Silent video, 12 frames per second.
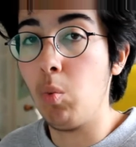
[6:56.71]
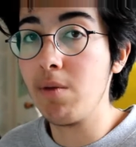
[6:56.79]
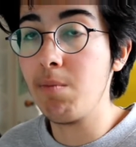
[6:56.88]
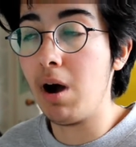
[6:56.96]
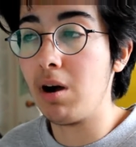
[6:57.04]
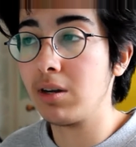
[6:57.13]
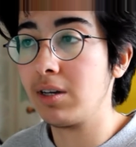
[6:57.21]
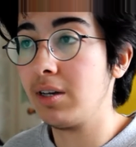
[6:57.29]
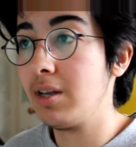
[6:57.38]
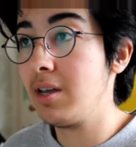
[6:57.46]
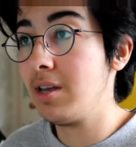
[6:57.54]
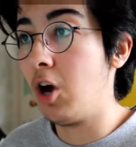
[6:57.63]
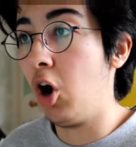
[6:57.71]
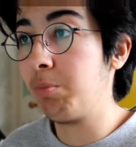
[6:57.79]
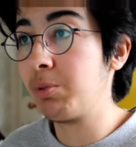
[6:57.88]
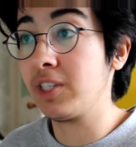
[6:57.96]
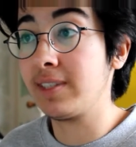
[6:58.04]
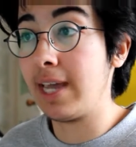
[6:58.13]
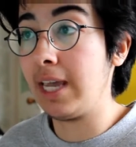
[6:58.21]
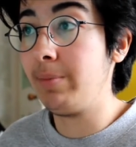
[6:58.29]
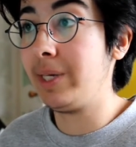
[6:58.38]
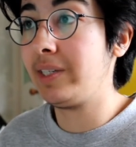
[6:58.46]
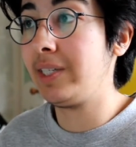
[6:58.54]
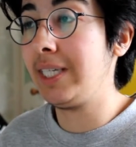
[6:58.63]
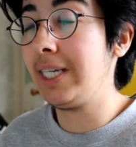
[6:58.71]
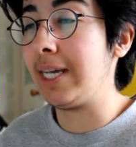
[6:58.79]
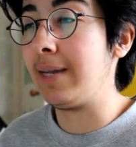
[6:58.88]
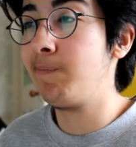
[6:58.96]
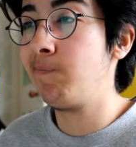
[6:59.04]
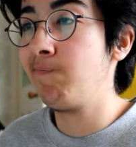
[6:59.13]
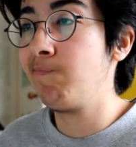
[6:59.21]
1 mark. Options A, B, C, D.